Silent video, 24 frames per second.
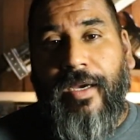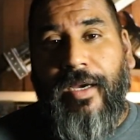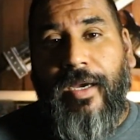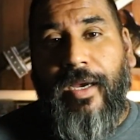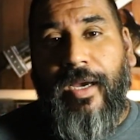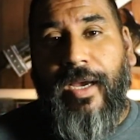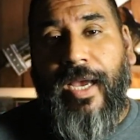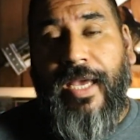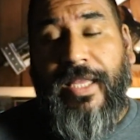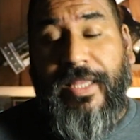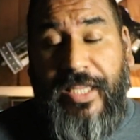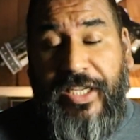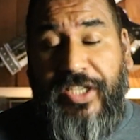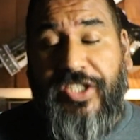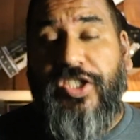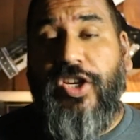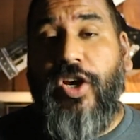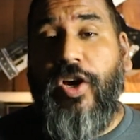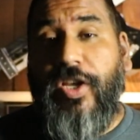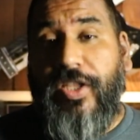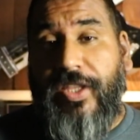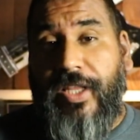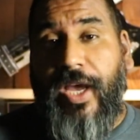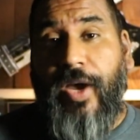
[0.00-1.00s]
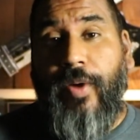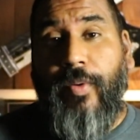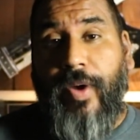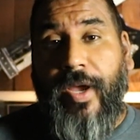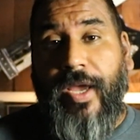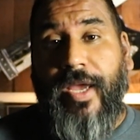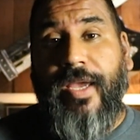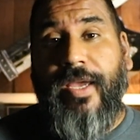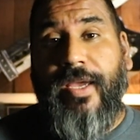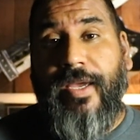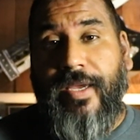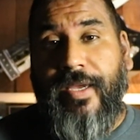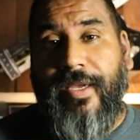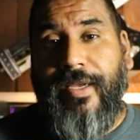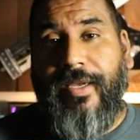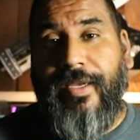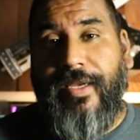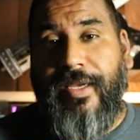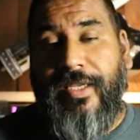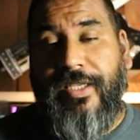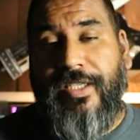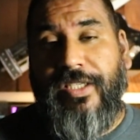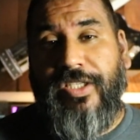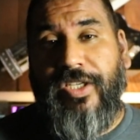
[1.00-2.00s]
And they saw it that way.
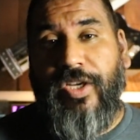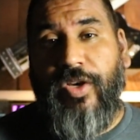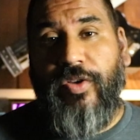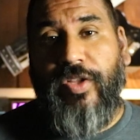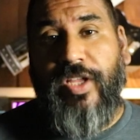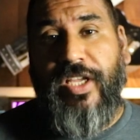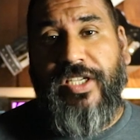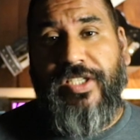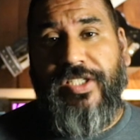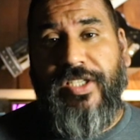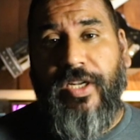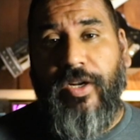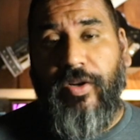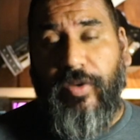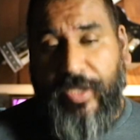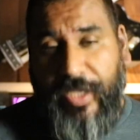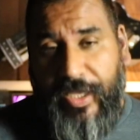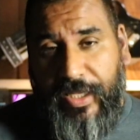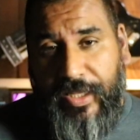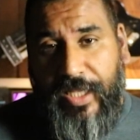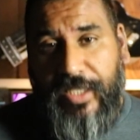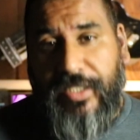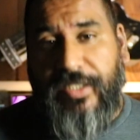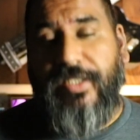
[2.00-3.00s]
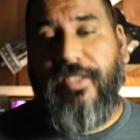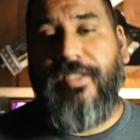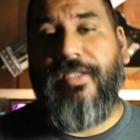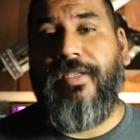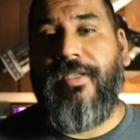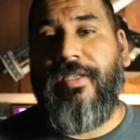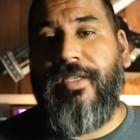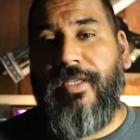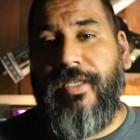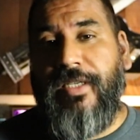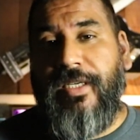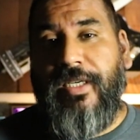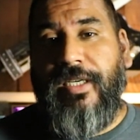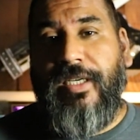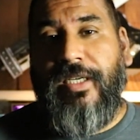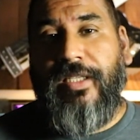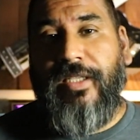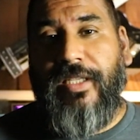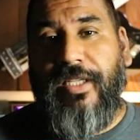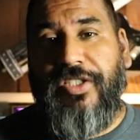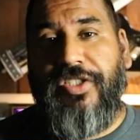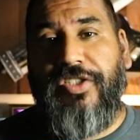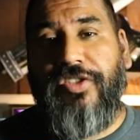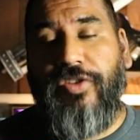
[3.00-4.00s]
And so they said, okay, let's
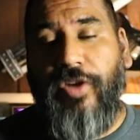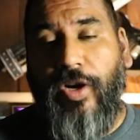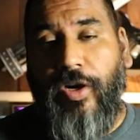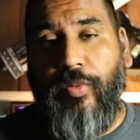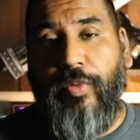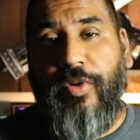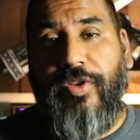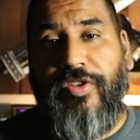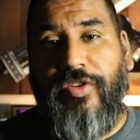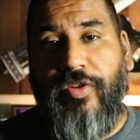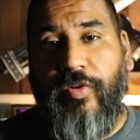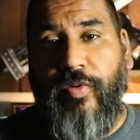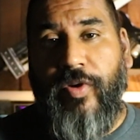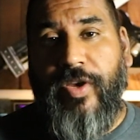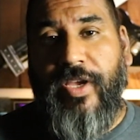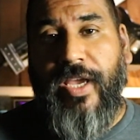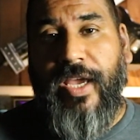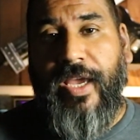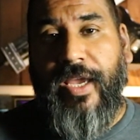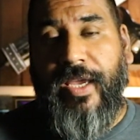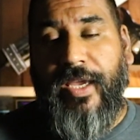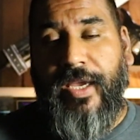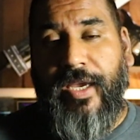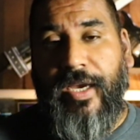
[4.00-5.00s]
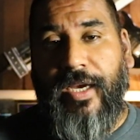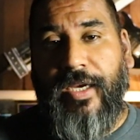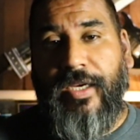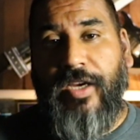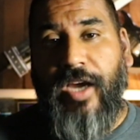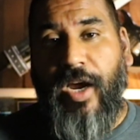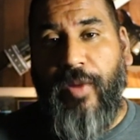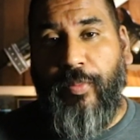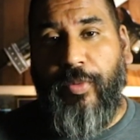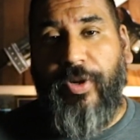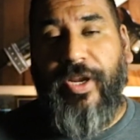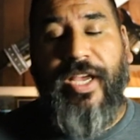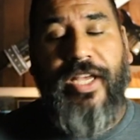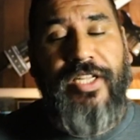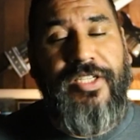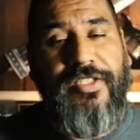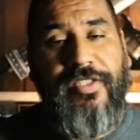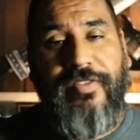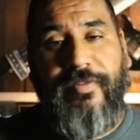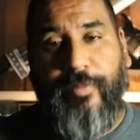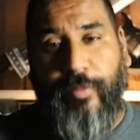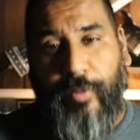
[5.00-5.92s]
start with doing a comprehensive